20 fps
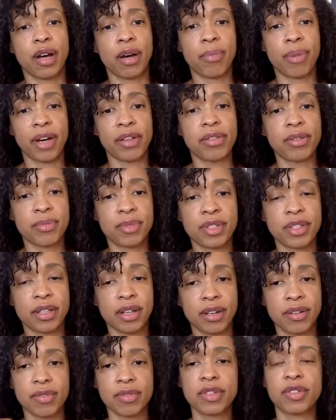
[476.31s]
about
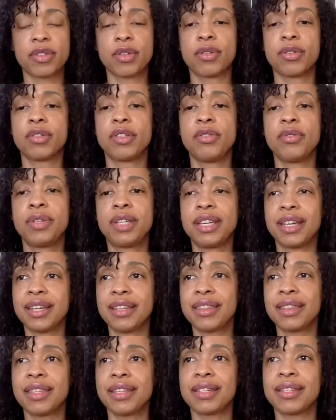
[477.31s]
themselves. So you
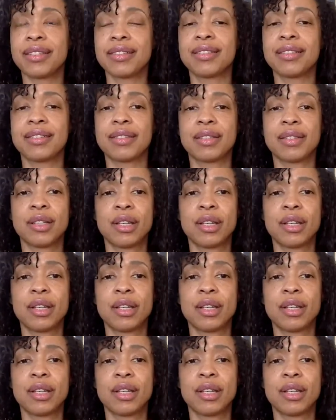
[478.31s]
get this